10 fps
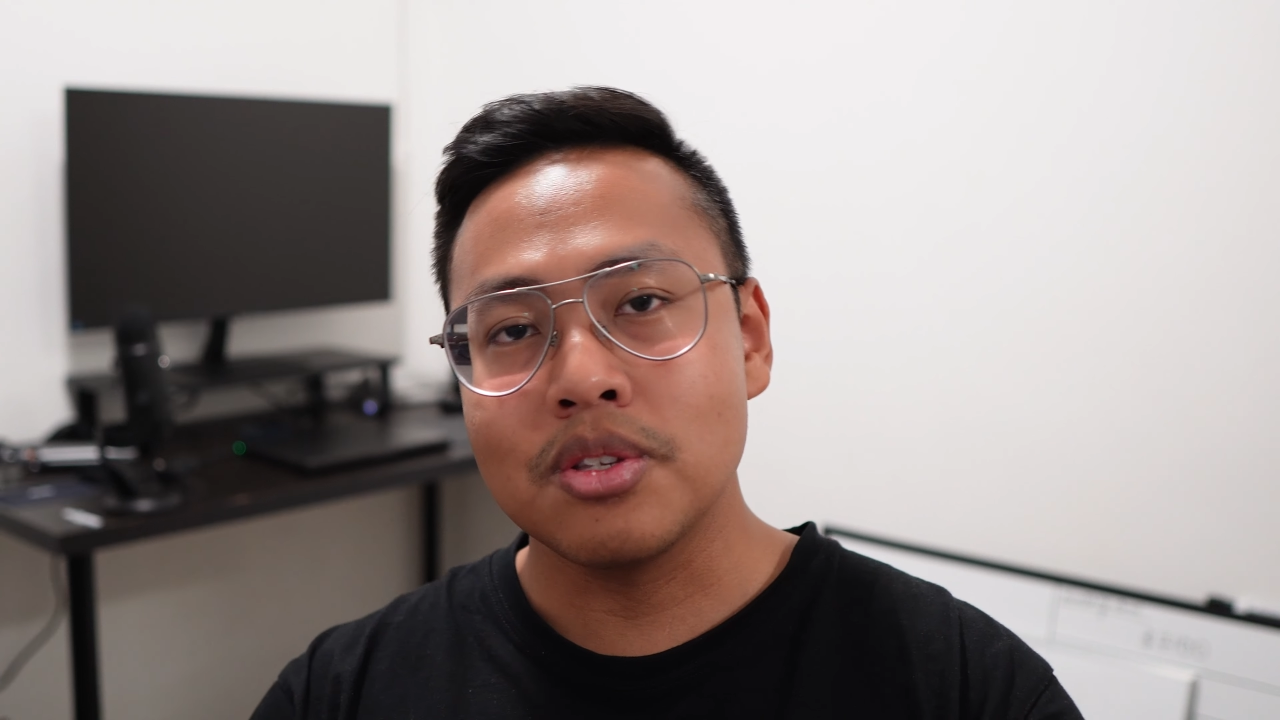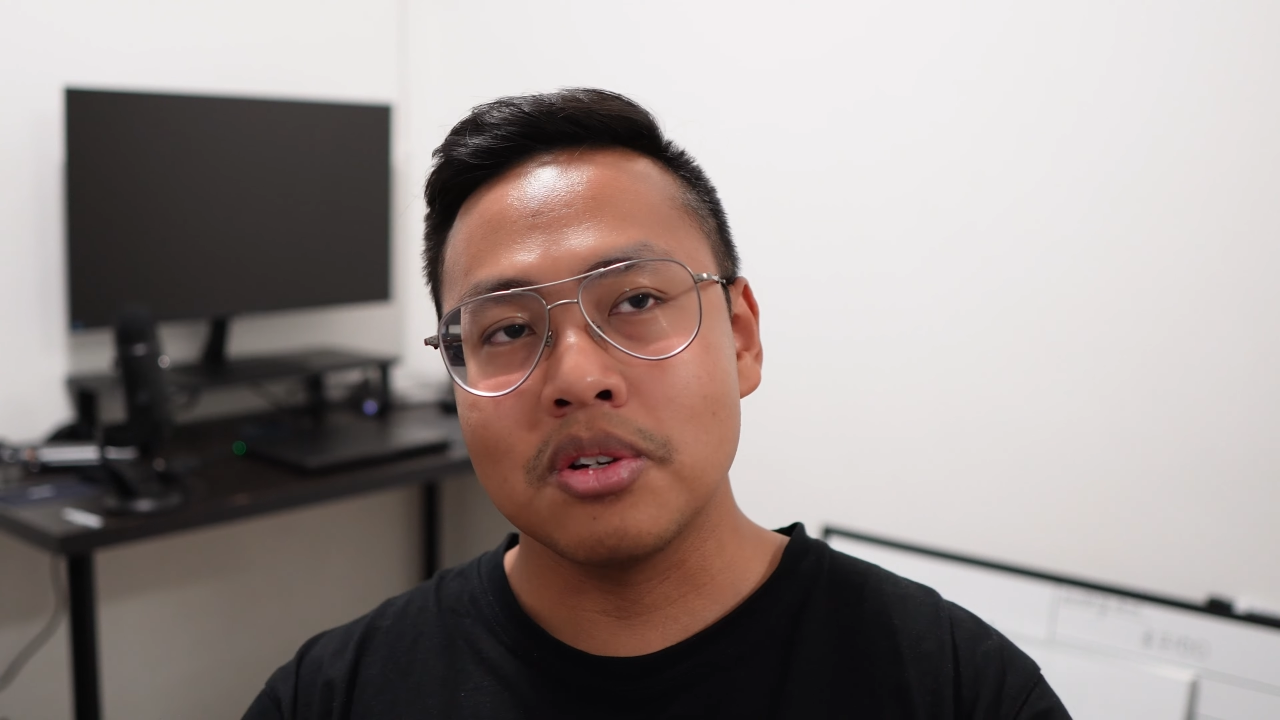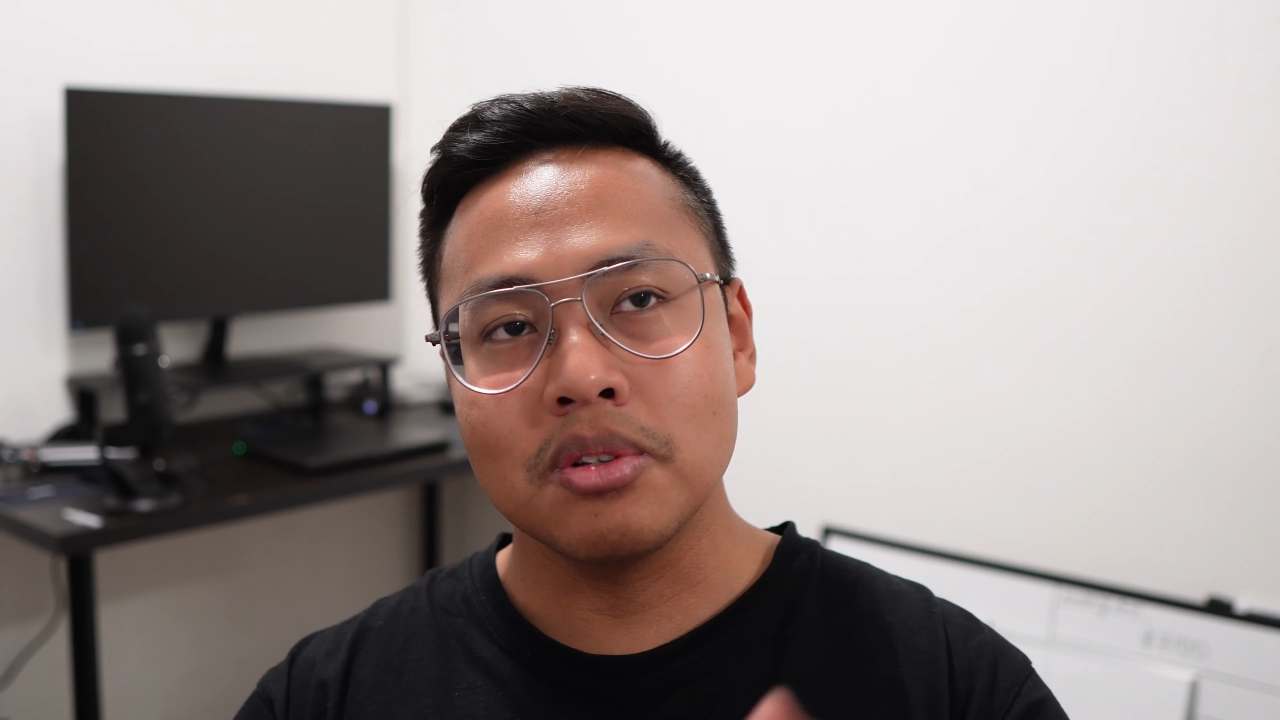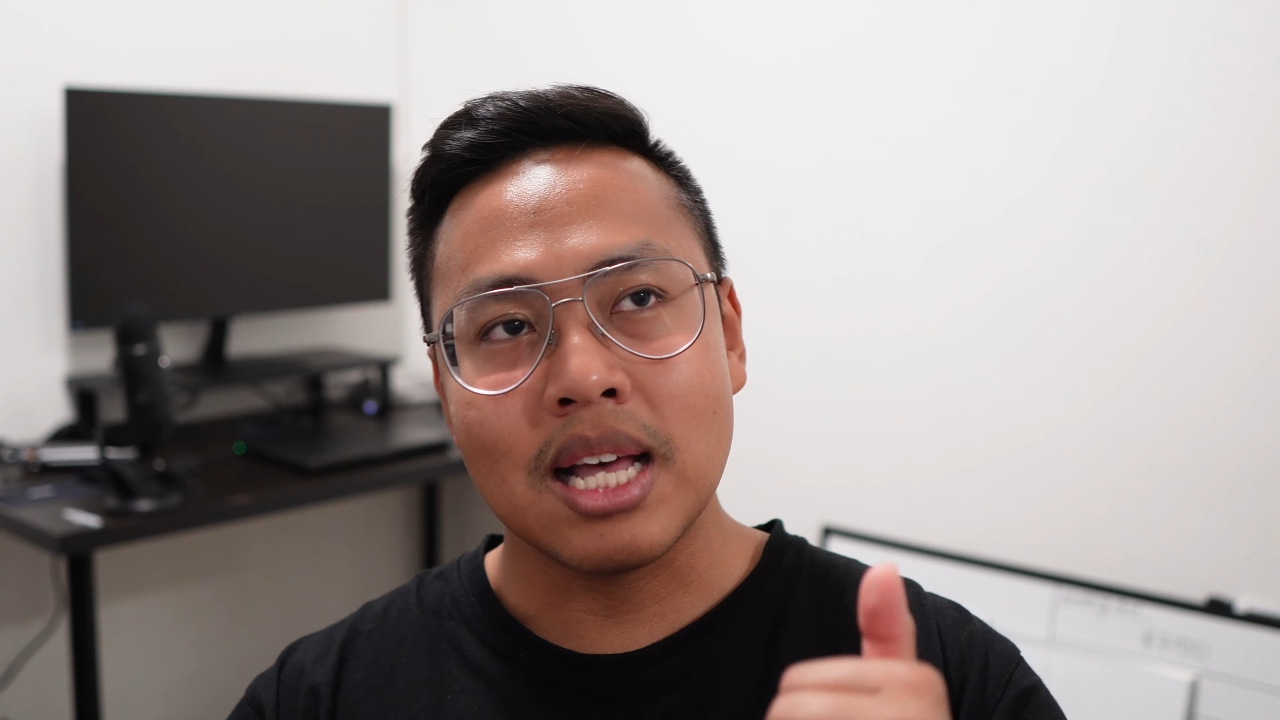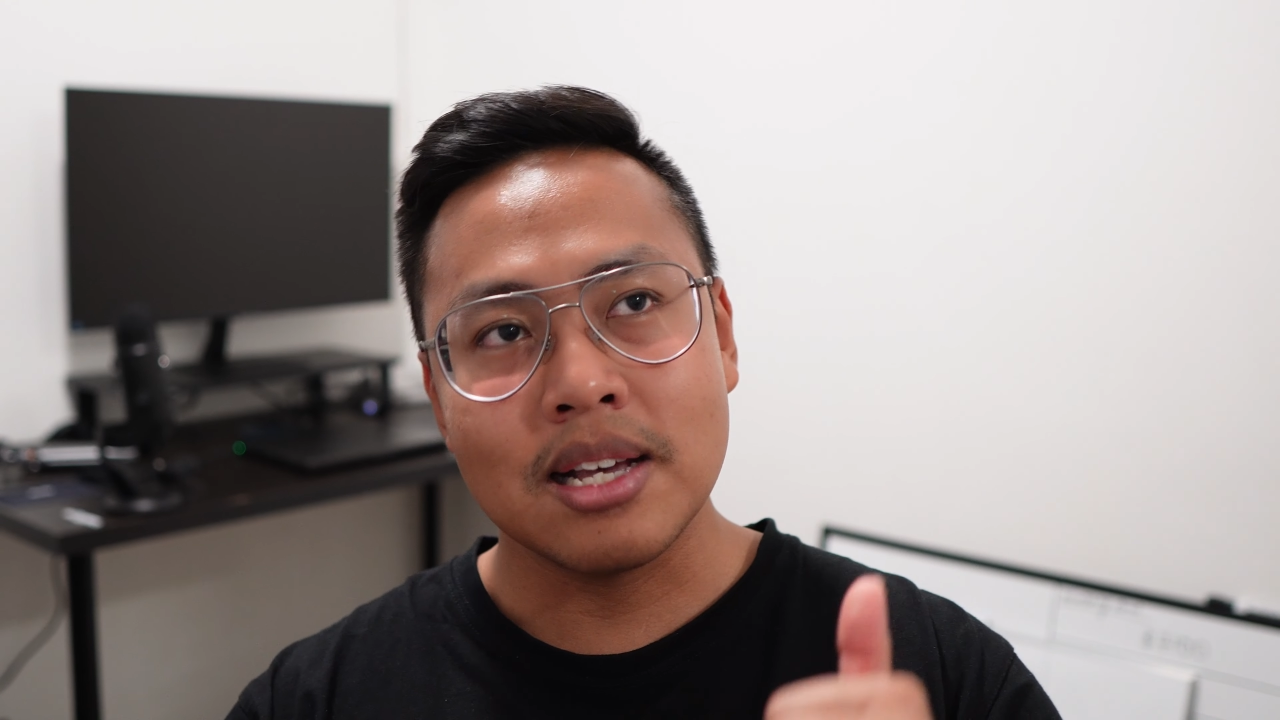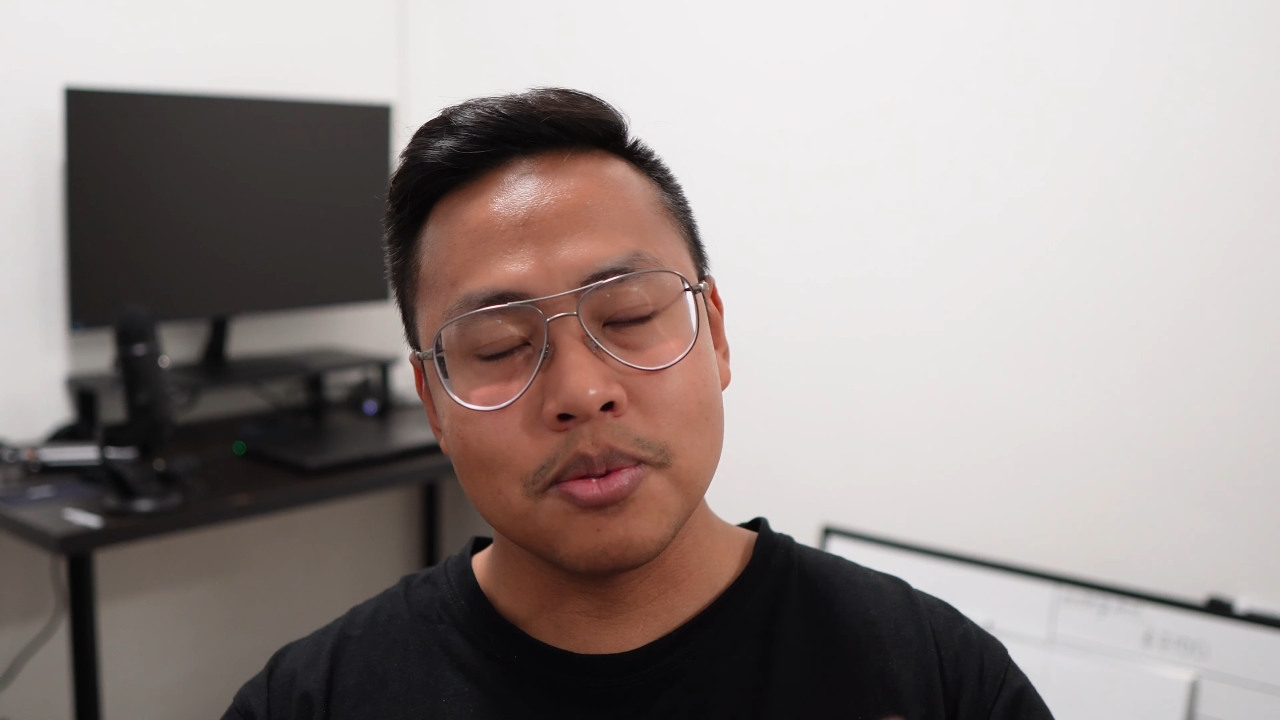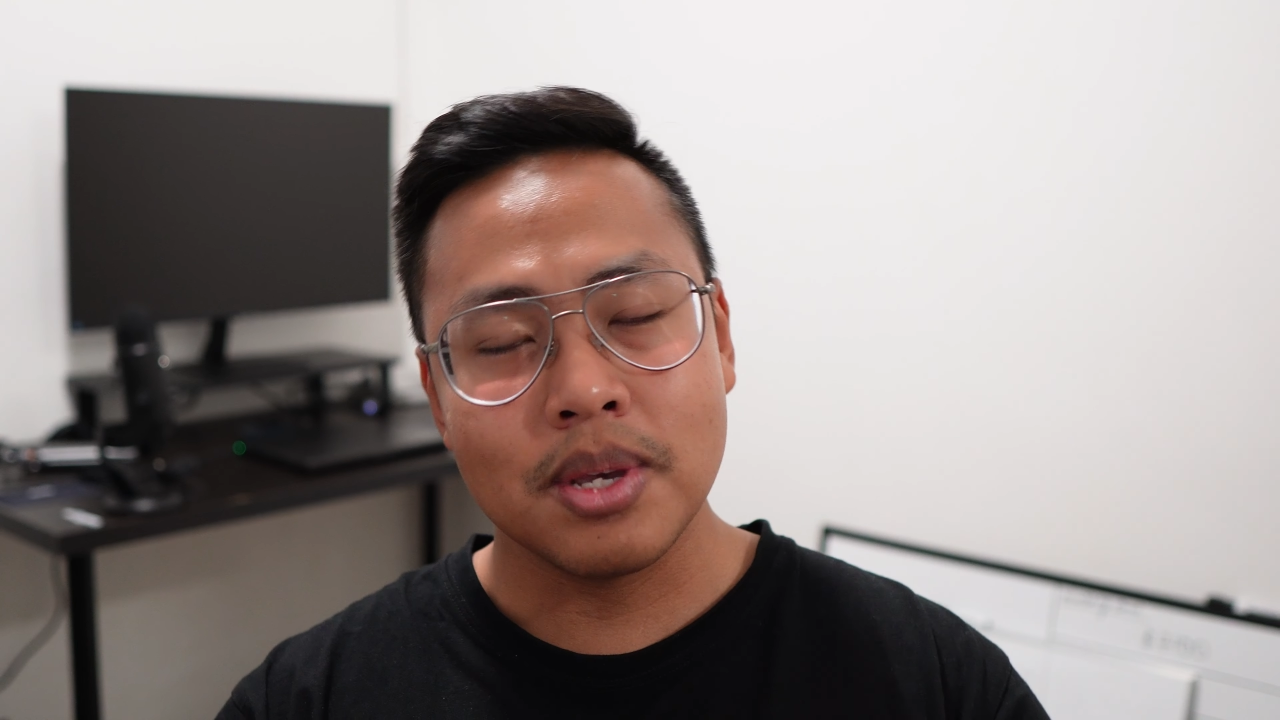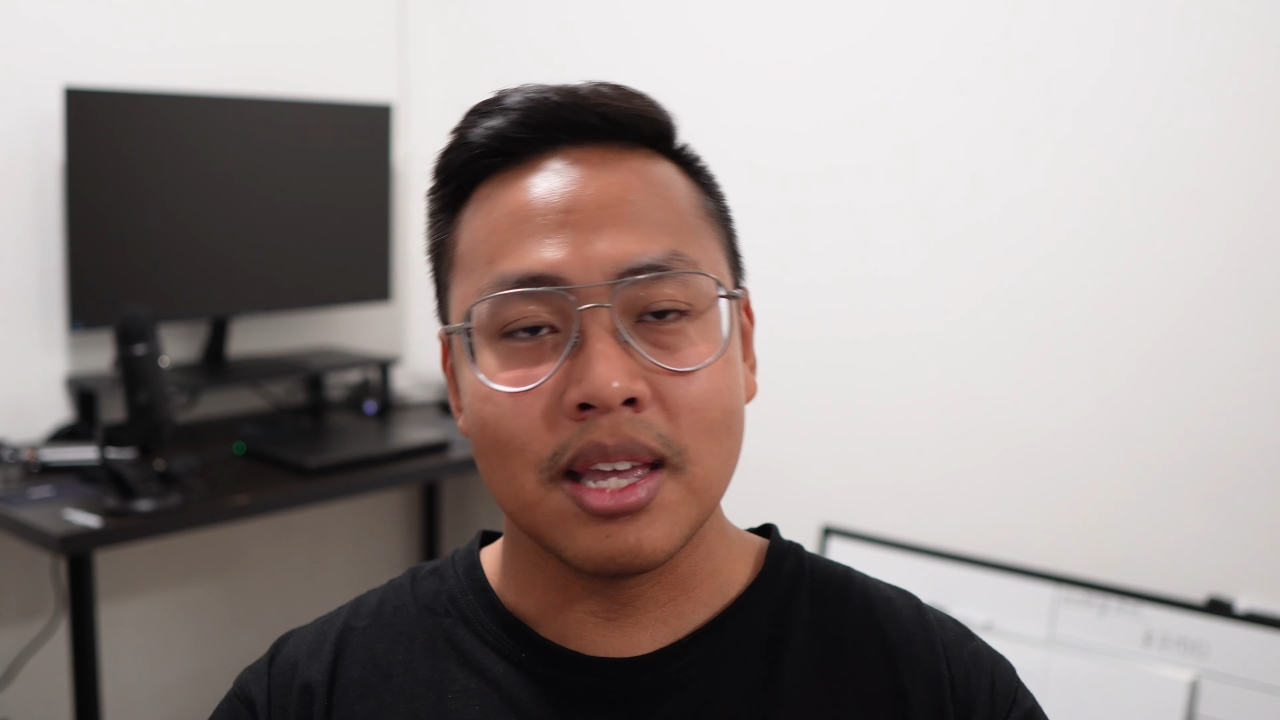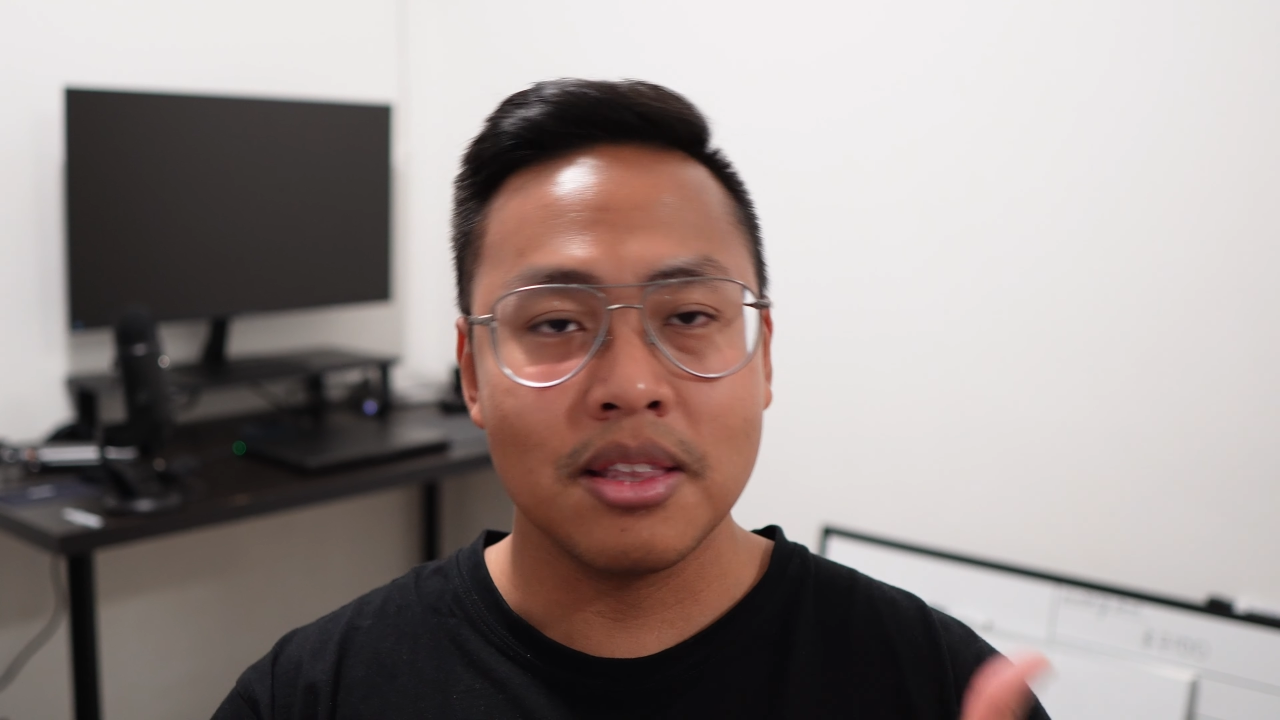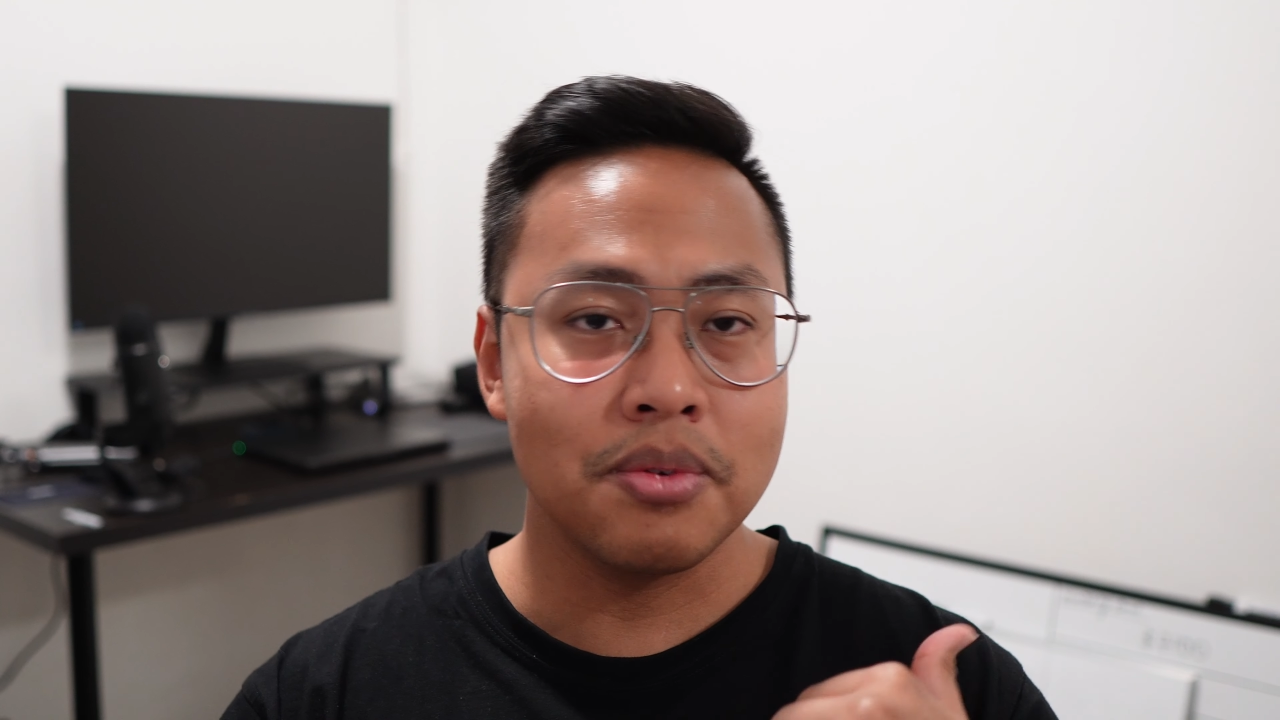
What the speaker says: So last weekend,